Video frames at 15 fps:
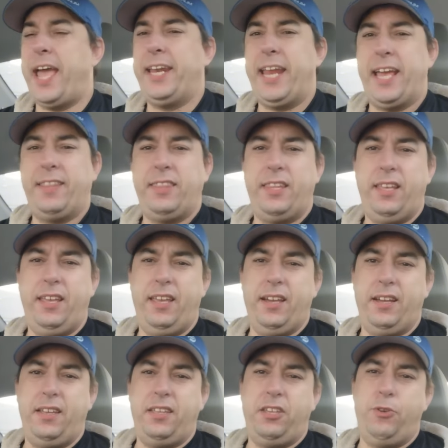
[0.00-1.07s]
and then
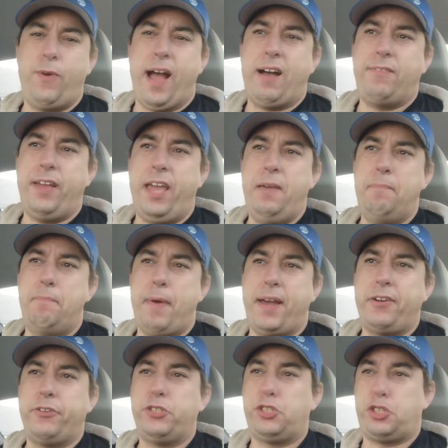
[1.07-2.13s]
you have a
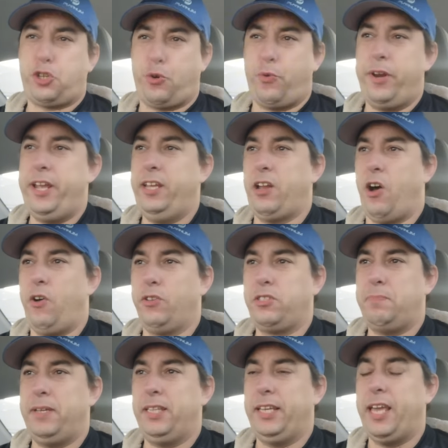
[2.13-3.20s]
better screen
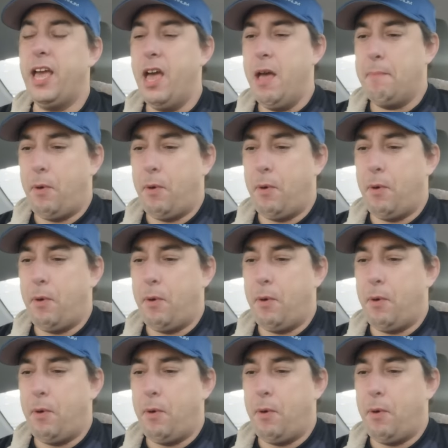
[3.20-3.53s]
ultimately.